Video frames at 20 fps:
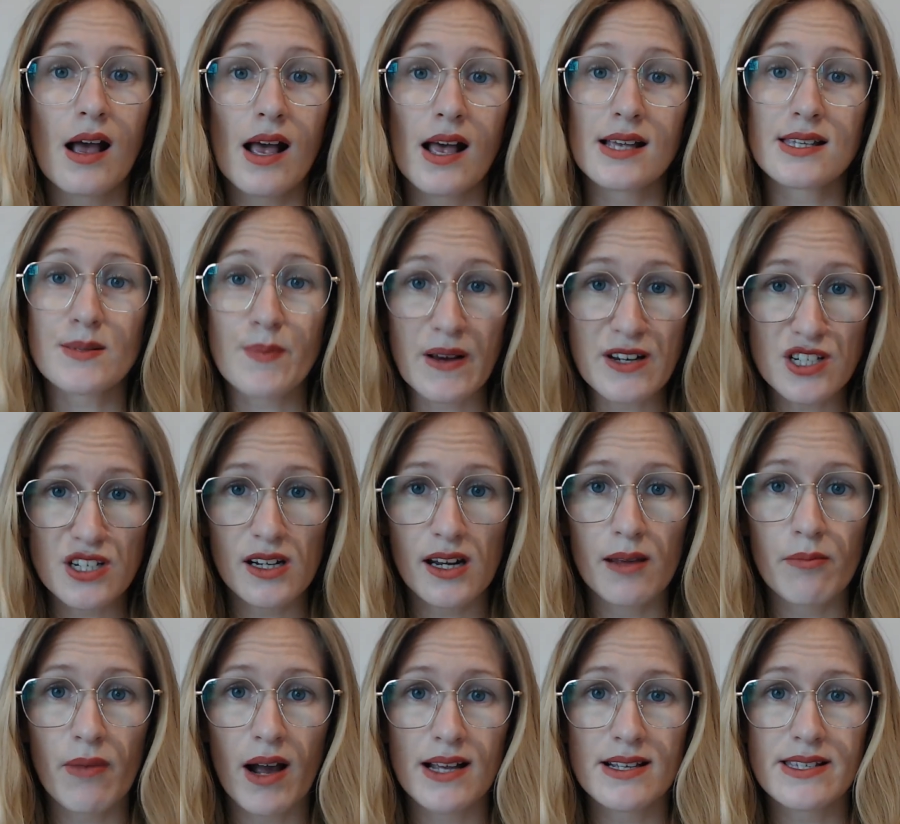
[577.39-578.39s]

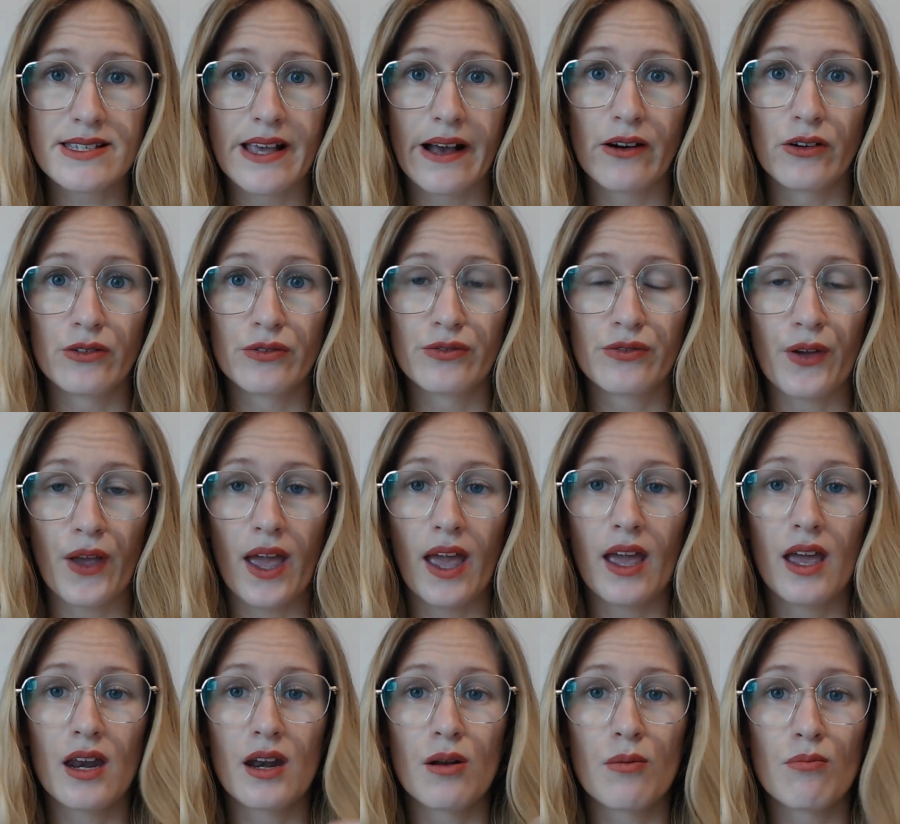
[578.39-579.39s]
Especially myself,
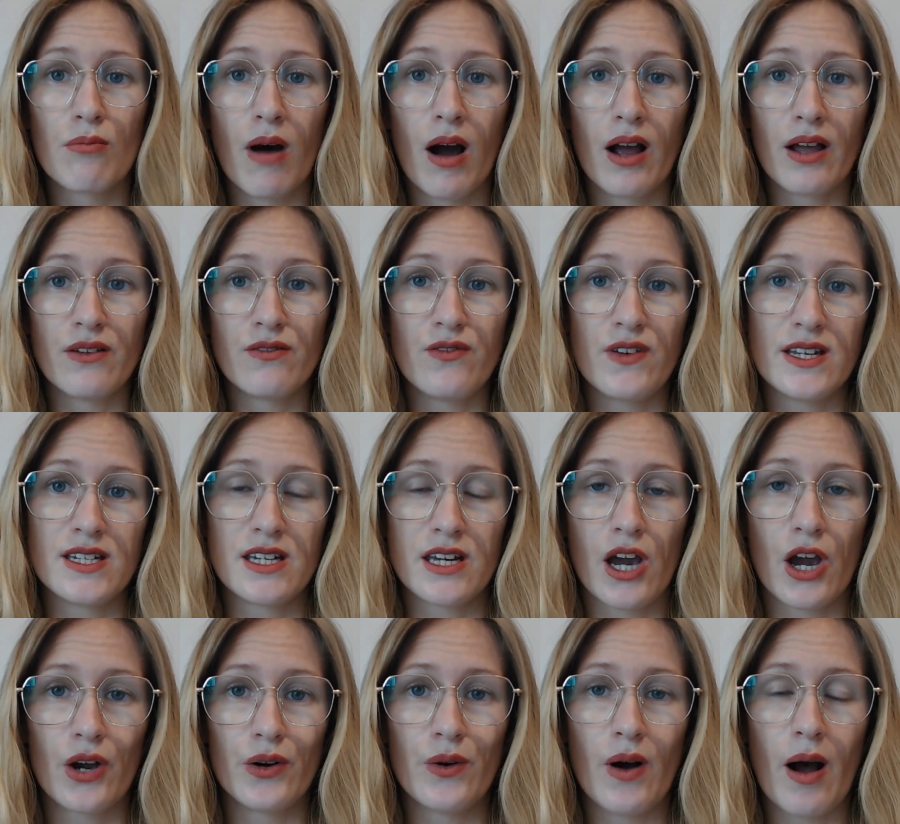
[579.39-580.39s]
in my
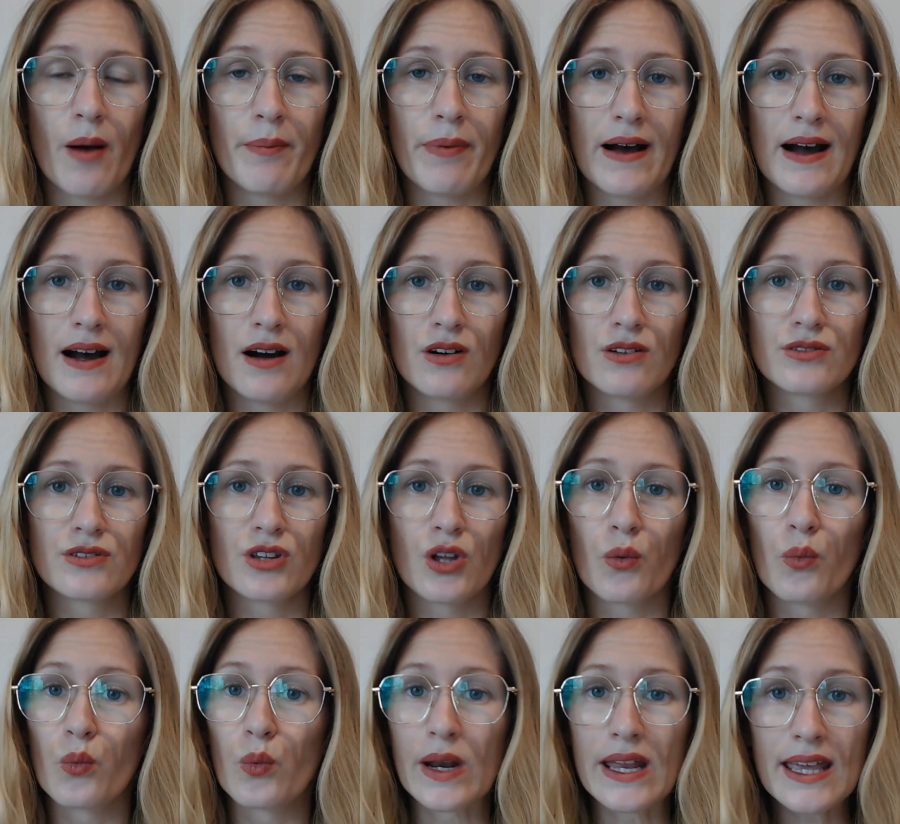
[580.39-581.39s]
video about the
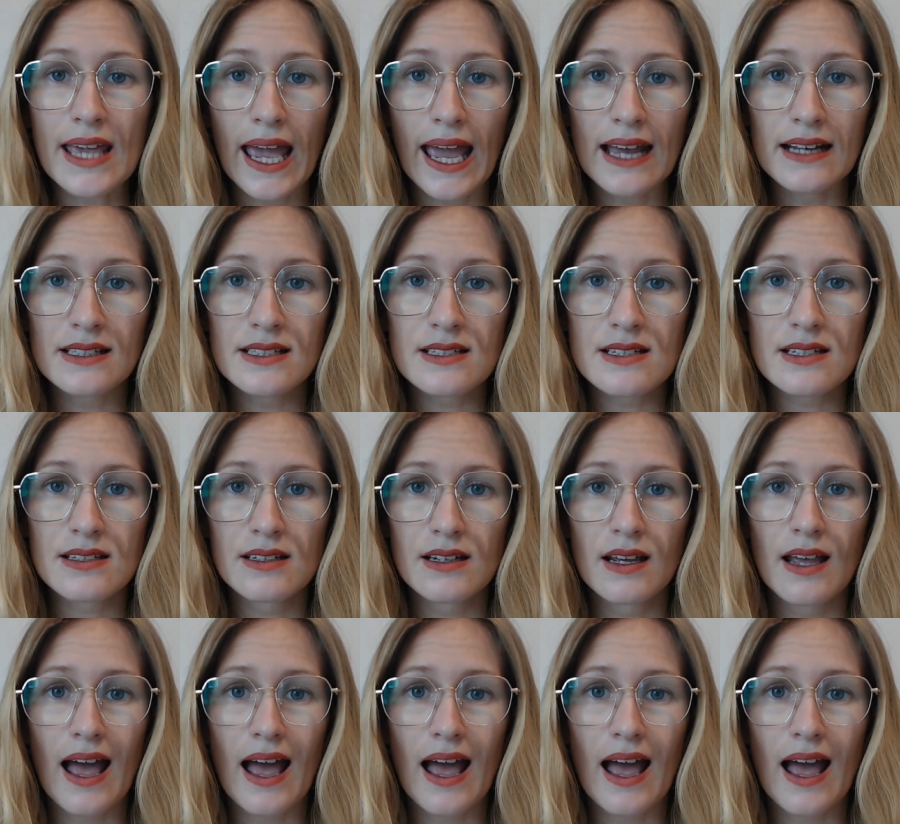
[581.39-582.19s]
weekend,